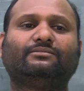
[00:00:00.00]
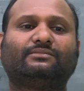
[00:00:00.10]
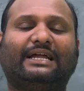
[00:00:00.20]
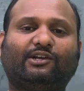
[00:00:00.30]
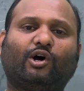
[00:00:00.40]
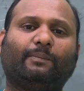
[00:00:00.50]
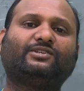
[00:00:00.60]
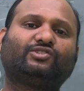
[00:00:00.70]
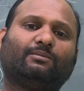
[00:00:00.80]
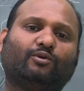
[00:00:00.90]
That
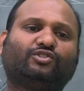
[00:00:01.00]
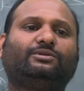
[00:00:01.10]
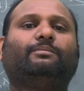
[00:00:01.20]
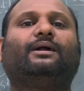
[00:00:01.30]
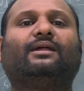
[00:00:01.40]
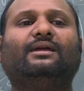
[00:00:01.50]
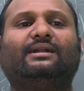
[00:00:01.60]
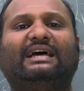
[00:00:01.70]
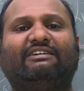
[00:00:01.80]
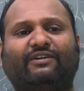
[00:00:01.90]
topics are most important.
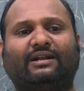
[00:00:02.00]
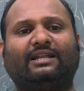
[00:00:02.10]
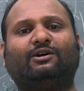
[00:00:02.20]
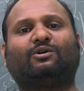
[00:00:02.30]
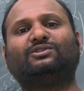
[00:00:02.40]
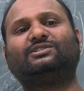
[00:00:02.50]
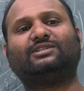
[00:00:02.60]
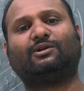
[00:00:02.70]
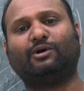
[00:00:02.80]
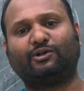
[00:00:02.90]
Definitely the questions
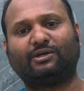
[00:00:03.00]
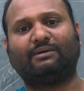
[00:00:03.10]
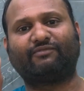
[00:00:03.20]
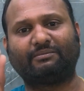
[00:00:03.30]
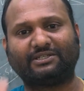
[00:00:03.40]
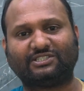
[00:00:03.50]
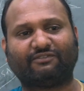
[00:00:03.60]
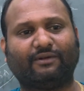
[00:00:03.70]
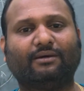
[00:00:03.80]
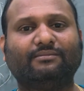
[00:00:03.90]
are going to come from Kirchhoff law,